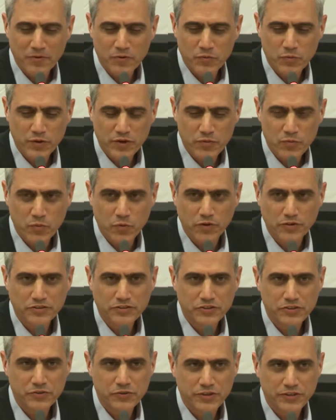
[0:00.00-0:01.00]
we
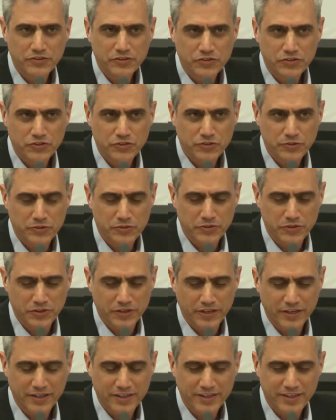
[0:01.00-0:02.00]
want to
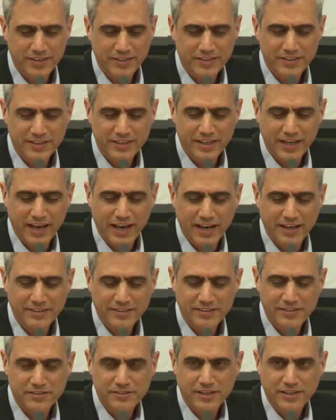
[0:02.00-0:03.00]
ensure
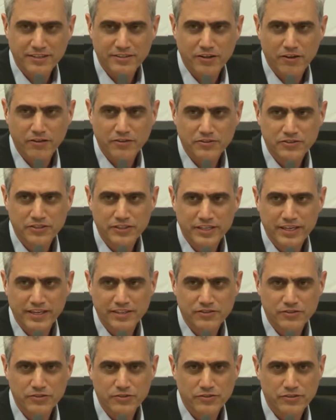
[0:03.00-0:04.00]
that this technology
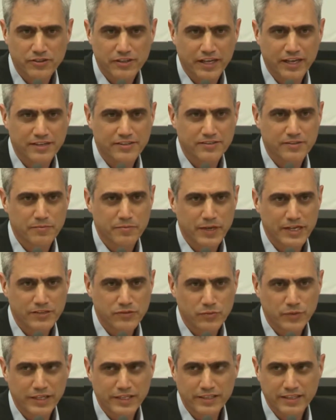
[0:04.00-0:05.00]
gets utilized the
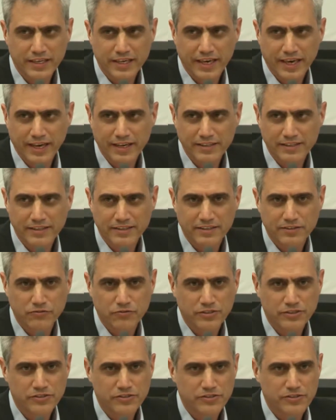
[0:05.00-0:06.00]
best way it can, that it
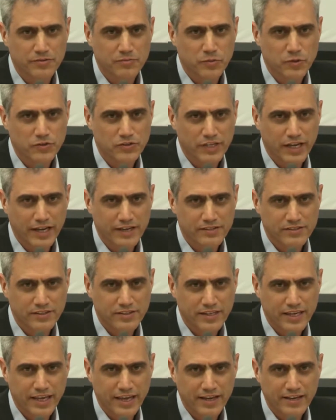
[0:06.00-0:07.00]
reaches the most hands
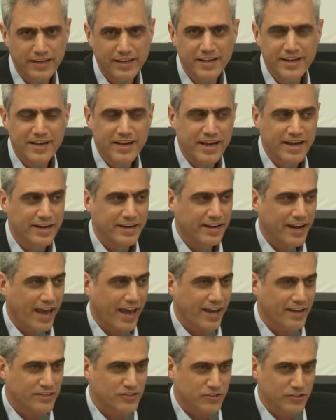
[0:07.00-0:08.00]
it can, and it
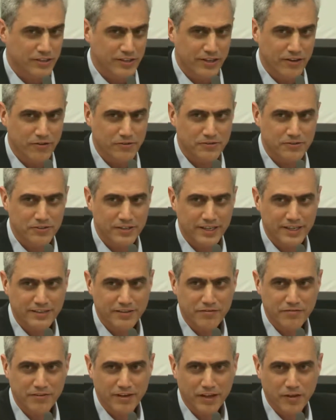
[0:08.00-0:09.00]
actually also get
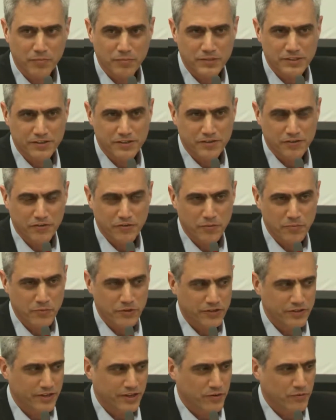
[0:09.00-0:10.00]
developed as a
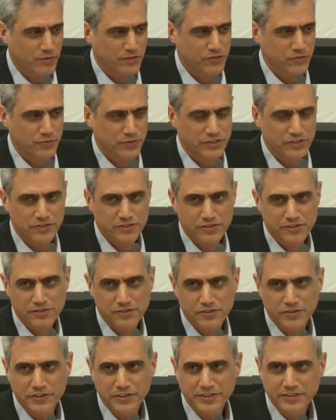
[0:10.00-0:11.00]
therapeutic, which we just
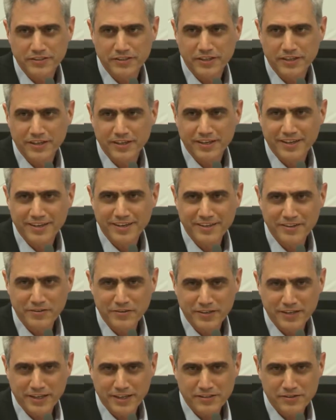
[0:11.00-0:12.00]
learned you
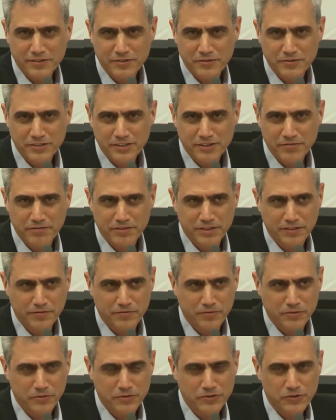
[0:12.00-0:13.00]
need exclusivity
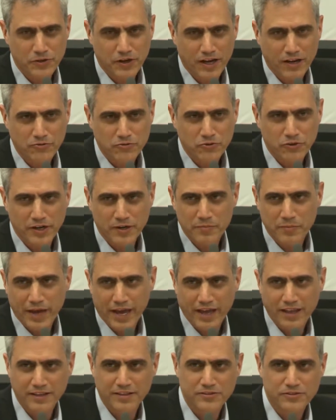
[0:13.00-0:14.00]
for. So how do I
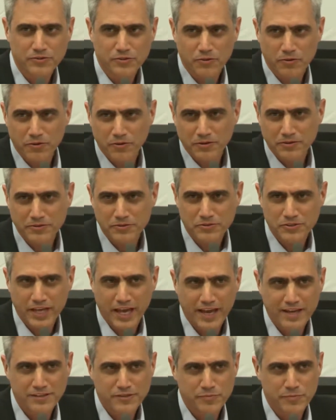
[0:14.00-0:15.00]
balance all those
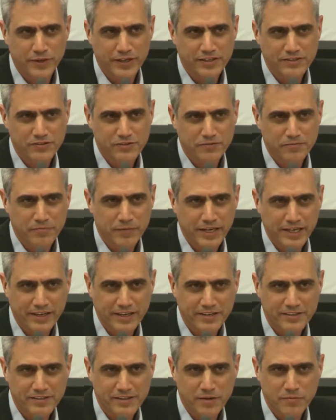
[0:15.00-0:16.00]
aspects of
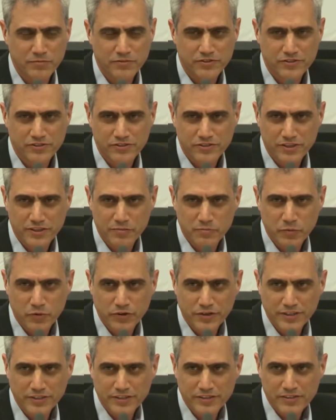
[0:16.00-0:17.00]
making some
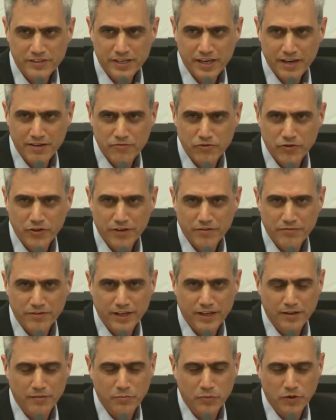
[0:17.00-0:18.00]
important discovery
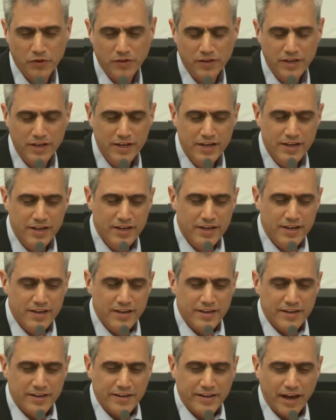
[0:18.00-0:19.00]
available?
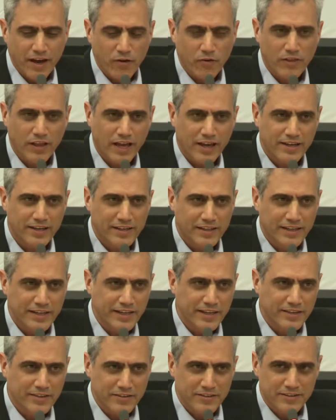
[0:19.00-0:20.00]
Now,
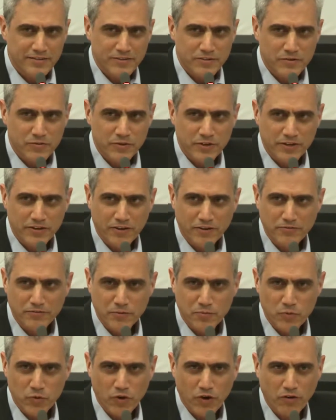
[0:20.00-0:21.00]
luckily, we're not
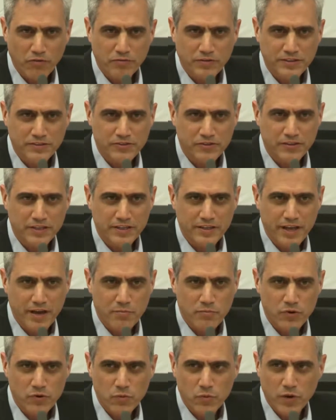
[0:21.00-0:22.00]
for profit. So the
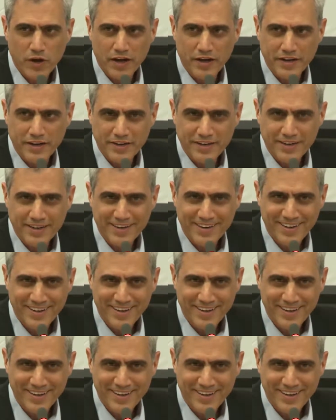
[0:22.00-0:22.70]
number one